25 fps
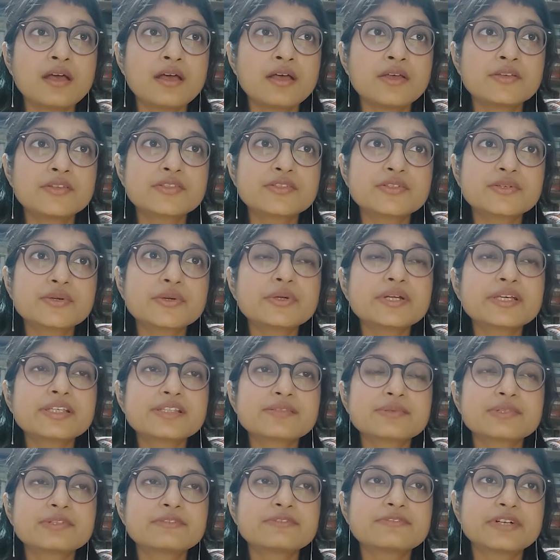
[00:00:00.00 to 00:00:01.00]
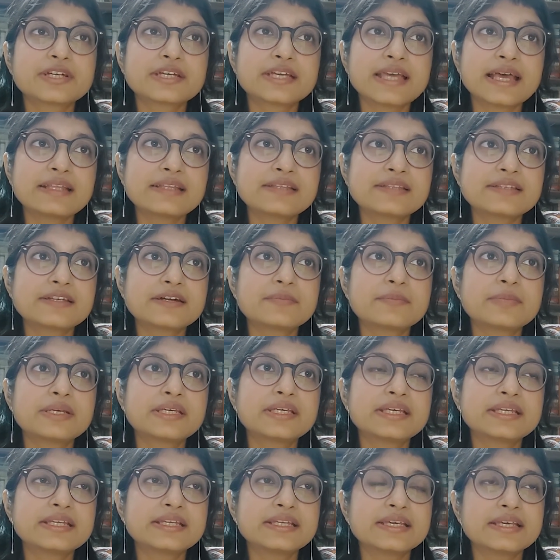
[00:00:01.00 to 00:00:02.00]
Stories will forget their
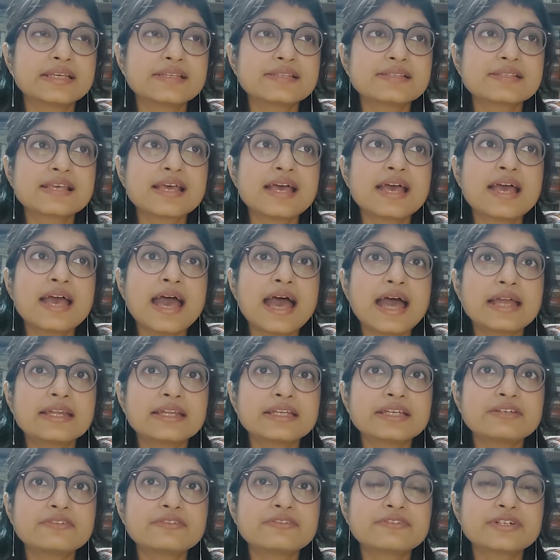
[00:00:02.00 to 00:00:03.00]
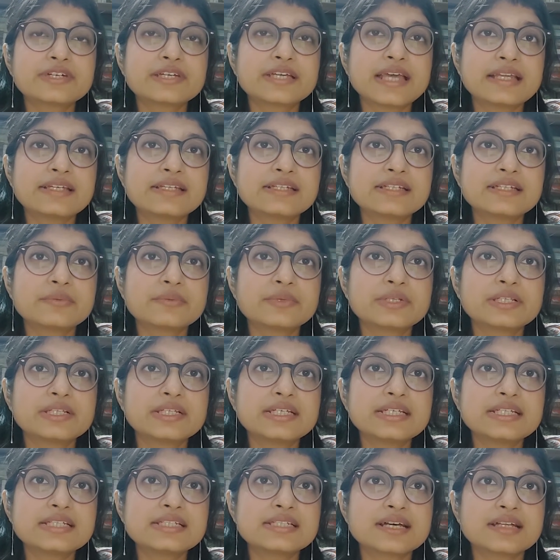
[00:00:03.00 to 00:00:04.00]
beginnings, and in forgetting will
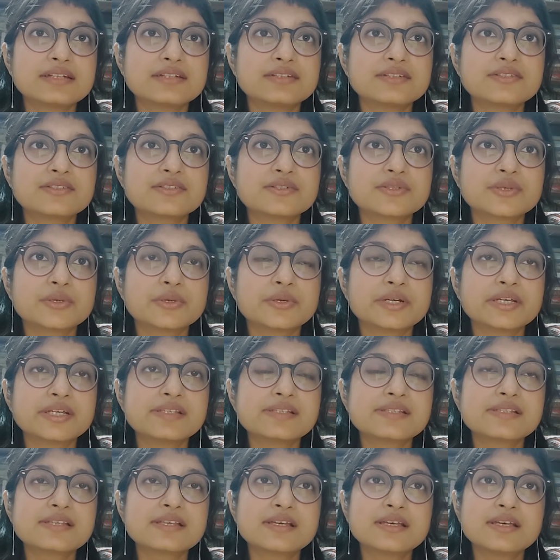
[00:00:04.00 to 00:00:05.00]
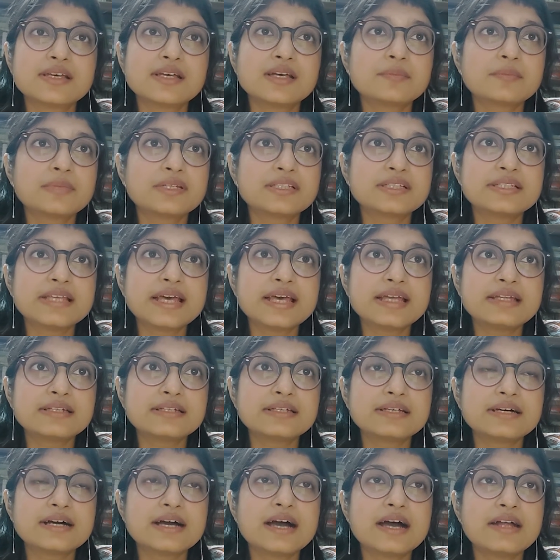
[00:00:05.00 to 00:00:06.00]
eat other stories. But
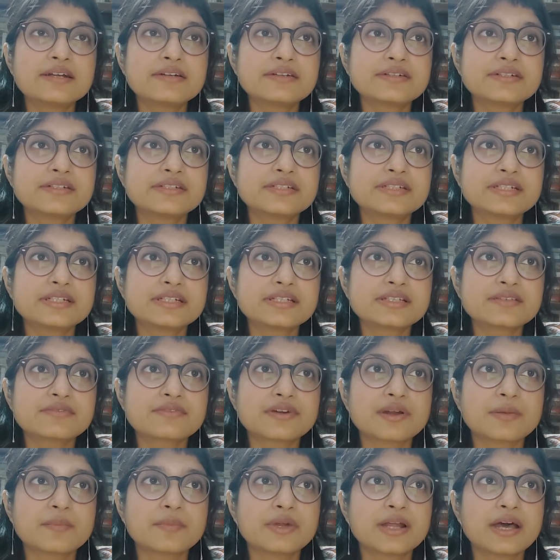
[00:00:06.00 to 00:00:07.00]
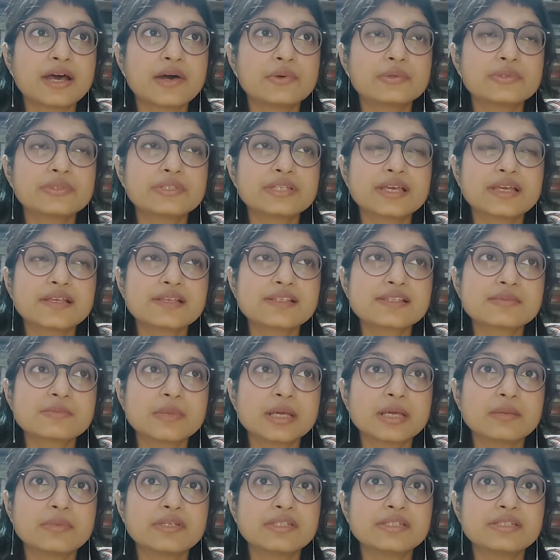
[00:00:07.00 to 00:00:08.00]
then, 100 years from now, things
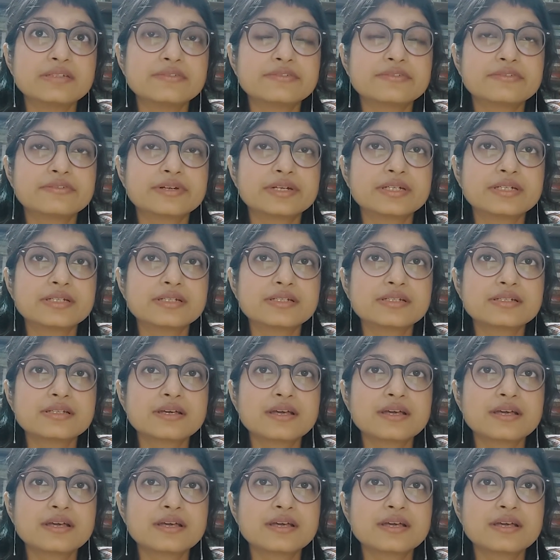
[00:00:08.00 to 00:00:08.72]
may be different.